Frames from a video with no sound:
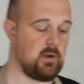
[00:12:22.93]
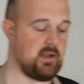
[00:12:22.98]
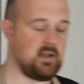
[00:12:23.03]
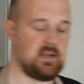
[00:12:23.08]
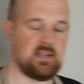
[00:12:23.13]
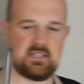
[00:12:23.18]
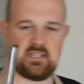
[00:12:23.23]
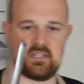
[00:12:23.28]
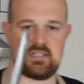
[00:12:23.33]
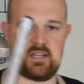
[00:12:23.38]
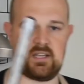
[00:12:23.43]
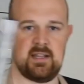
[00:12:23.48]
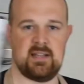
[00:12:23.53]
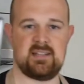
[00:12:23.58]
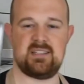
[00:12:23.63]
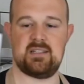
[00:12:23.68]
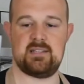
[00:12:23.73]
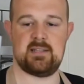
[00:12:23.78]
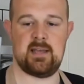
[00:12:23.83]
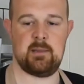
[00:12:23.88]
And as I say,
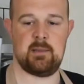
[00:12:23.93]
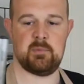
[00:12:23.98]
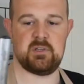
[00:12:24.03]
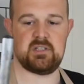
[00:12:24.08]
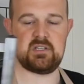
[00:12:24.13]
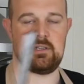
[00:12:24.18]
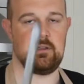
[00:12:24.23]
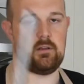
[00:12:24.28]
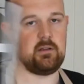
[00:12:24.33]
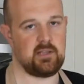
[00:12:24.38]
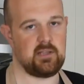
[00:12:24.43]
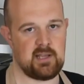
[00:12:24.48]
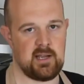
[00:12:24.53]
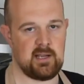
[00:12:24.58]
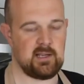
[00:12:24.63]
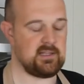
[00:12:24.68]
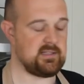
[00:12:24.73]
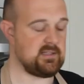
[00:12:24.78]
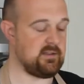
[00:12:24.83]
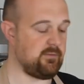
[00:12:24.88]
that's a diamond steel. You can
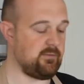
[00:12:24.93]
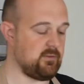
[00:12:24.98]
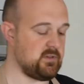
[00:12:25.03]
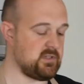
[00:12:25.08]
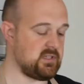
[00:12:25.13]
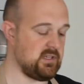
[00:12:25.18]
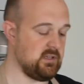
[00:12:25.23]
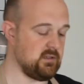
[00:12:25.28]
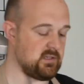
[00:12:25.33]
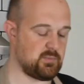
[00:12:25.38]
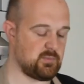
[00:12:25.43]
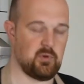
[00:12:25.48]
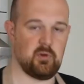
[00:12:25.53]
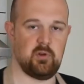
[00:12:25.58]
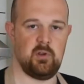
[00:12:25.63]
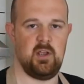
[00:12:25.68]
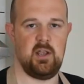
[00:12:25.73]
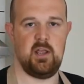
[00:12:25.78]
get different steels, but